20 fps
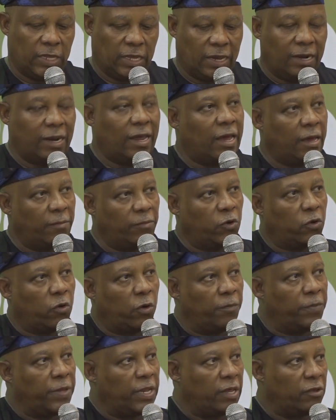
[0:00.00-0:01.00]
And I have the
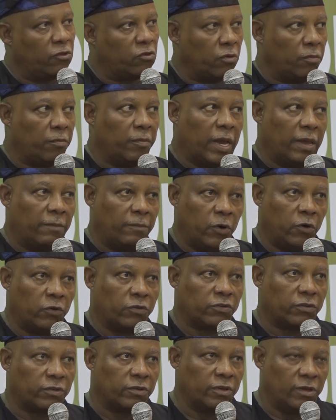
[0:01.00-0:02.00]
confidence of my
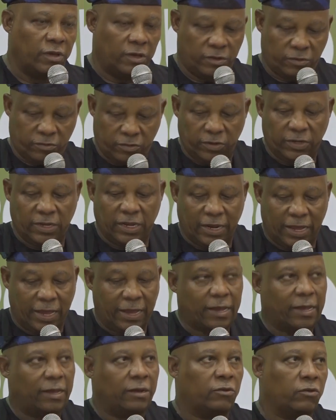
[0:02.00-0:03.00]
boss so that I
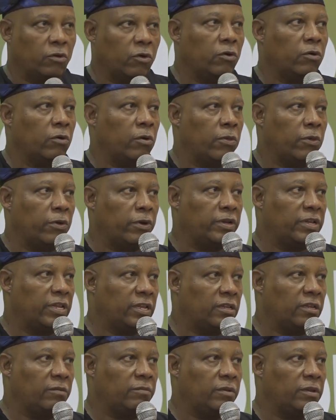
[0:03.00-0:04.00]
can talk
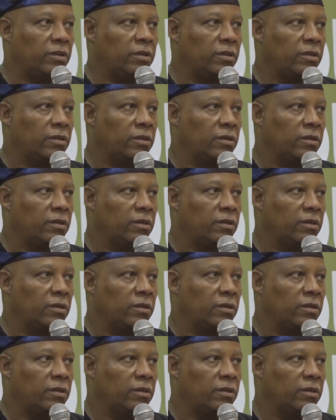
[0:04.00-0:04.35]
authoritatively.